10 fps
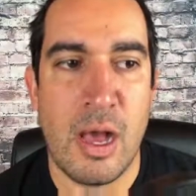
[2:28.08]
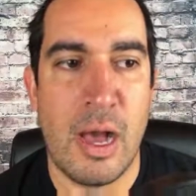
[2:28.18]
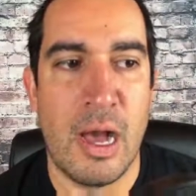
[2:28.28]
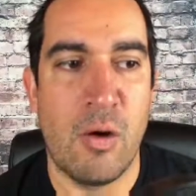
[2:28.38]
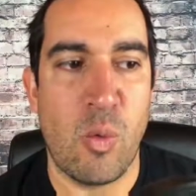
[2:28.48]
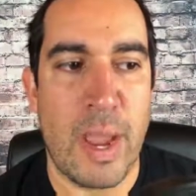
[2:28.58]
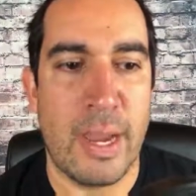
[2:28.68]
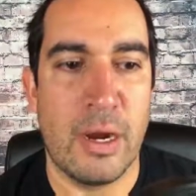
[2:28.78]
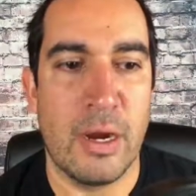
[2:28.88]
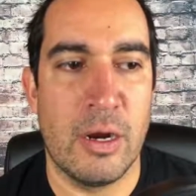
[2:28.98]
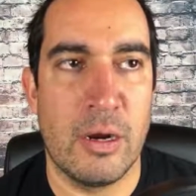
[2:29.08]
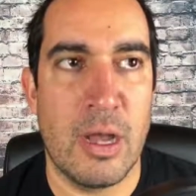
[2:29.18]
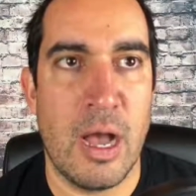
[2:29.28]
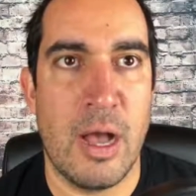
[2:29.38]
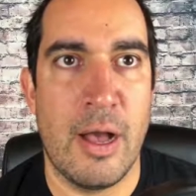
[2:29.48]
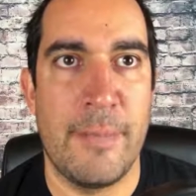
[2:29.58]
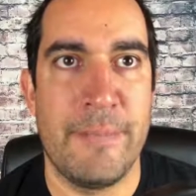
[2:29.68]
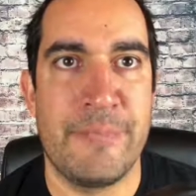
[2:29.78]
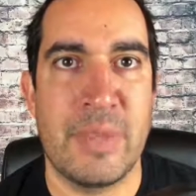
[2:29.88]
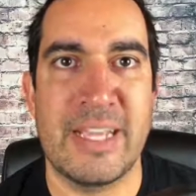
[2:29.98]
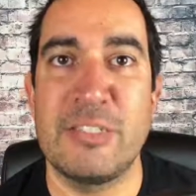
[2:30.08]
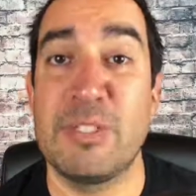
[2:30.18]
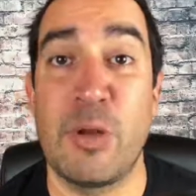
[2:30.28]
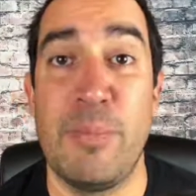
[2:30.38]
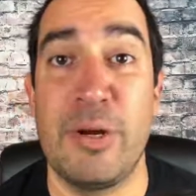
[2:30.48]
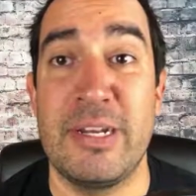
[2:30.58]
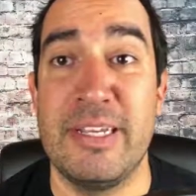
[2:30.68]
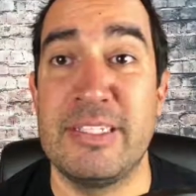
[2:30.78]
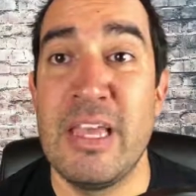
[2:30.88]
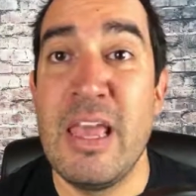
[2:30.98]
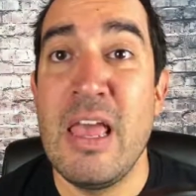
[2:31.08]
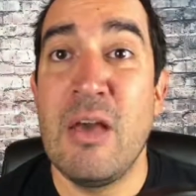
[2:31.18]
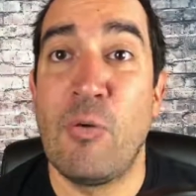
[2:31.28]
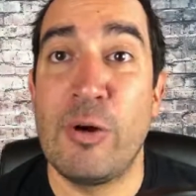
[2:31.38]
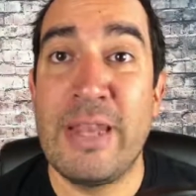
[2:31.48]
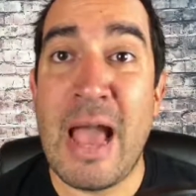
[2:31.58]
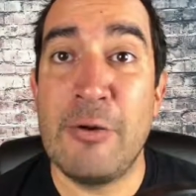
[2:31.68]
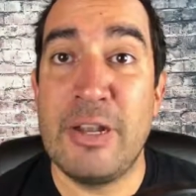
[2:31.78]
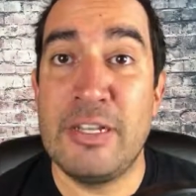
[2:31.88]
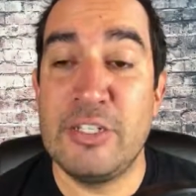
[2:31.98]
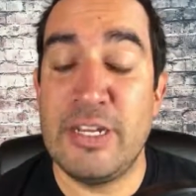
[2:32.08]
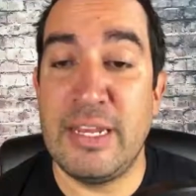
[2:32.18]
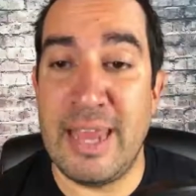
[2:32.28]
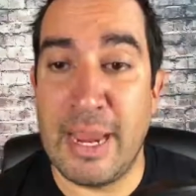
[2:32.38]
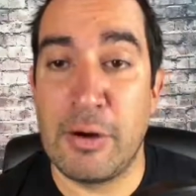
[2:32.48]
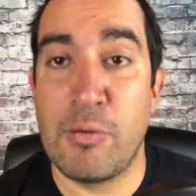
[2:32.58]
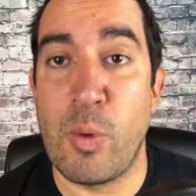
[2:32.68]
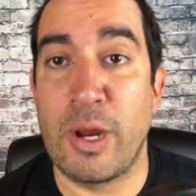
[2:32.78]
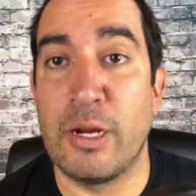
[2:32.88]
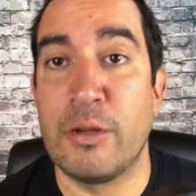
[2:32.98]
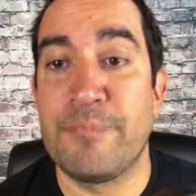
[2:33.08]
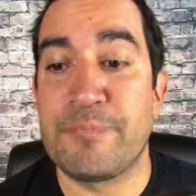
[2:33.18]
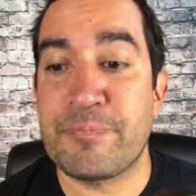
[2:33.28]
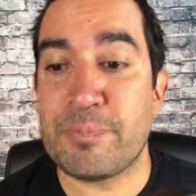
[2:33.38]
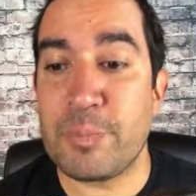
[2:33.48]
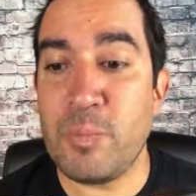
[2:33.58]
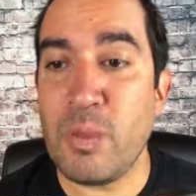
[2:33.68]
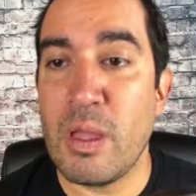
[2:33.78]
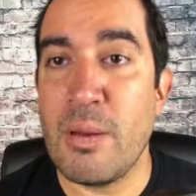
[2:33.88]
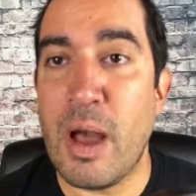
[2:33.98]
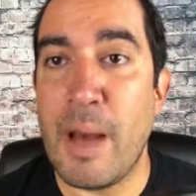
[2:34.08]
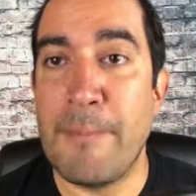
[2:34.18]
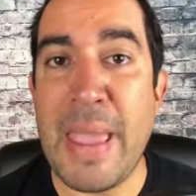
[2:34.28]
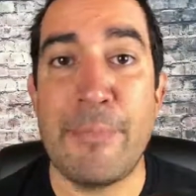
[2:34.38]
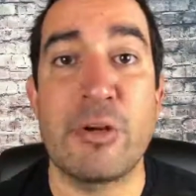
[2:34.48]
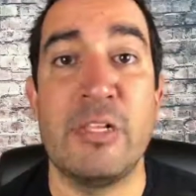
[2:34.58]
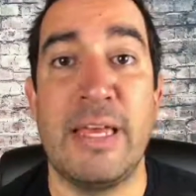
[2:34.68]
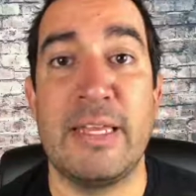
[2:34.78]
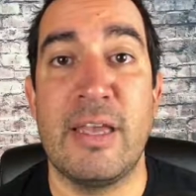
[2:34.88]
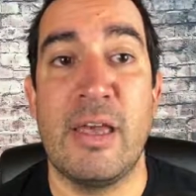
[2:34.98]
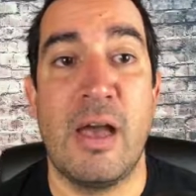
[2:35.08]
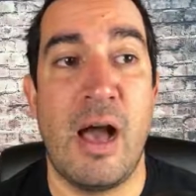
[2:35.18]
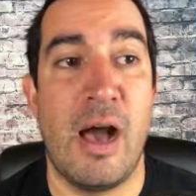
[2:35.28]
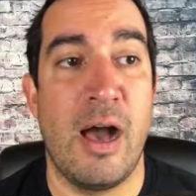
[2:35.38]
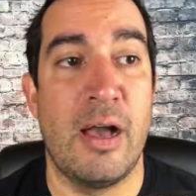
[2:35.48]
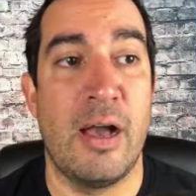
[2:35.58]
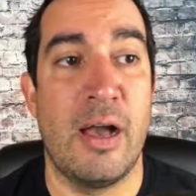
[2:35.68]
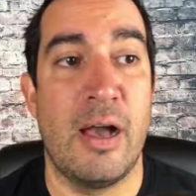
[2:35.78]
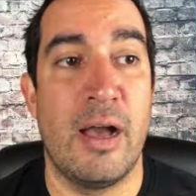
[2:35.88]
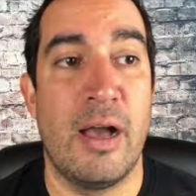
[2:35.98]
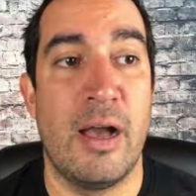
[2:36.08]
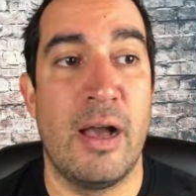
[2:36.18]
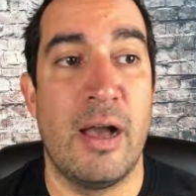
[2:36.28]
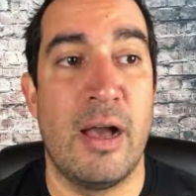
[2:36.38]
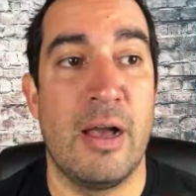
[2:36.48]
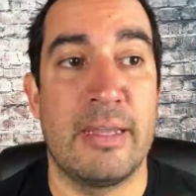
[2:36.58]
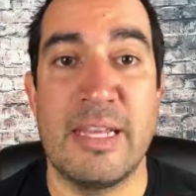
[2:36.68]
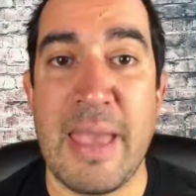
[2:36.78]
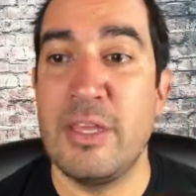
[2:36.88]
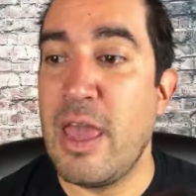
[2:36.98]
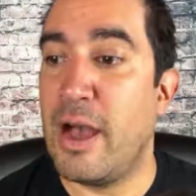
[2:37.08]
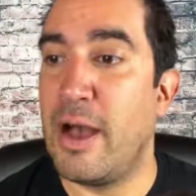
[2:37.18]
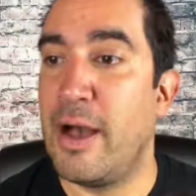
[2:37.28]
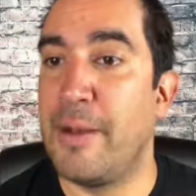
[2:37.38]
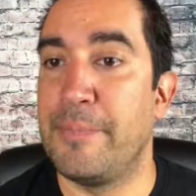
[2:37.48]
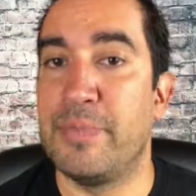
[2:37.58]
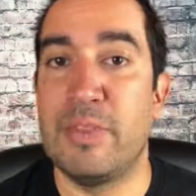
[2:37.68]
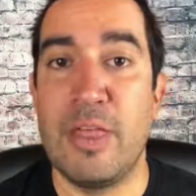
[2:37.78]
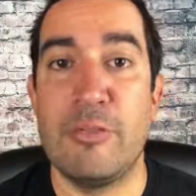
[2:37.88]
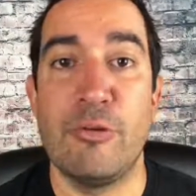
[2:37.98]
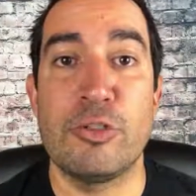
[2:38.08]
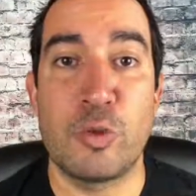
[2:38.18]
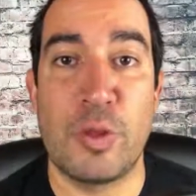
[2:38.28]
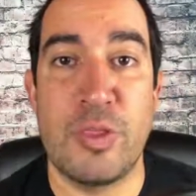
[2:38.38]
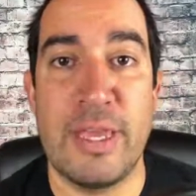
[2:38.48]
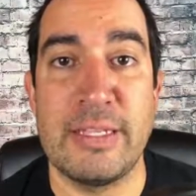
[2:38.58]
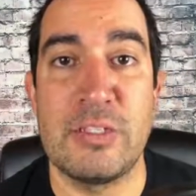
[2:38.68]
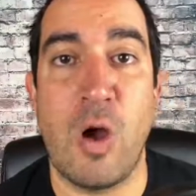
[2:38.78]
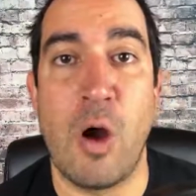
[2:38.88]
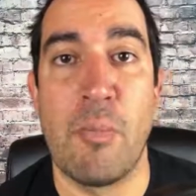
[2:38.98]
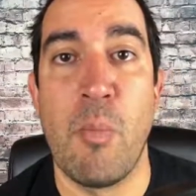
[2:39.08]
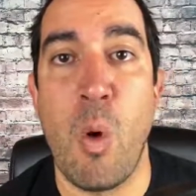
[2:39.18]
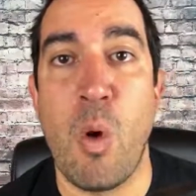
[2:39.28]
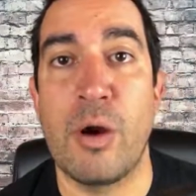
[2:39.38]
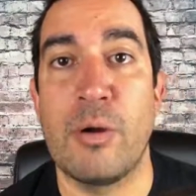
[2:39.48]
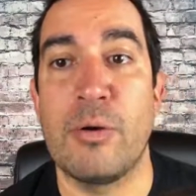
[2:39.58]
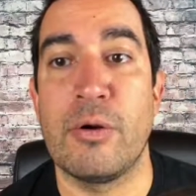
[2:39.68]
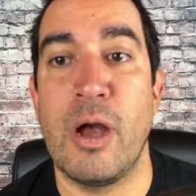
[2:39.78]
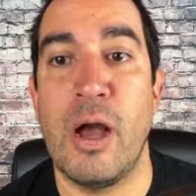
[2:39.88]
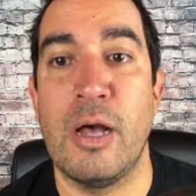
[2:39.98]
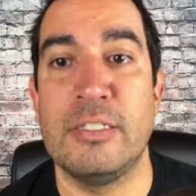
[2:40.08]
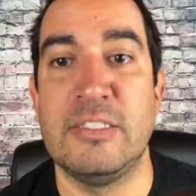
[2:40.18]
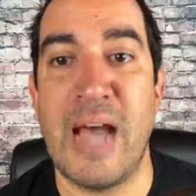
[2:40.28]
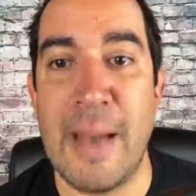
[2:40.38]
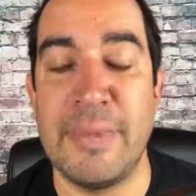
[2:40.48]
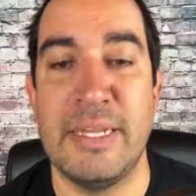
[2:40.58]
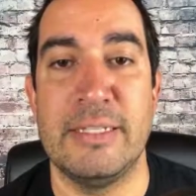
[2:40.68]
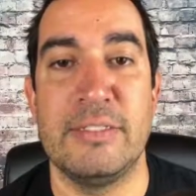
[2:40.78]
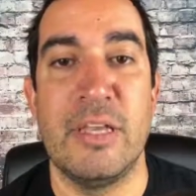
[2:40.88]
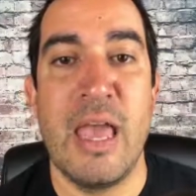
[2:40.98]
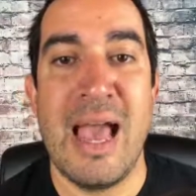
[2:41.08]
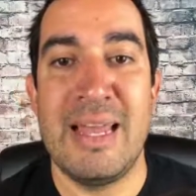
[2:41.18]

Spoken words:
where, I guess the best way to put it is, we're now in an era where pay-per-click, click campaigns, those sort of things are more dominant.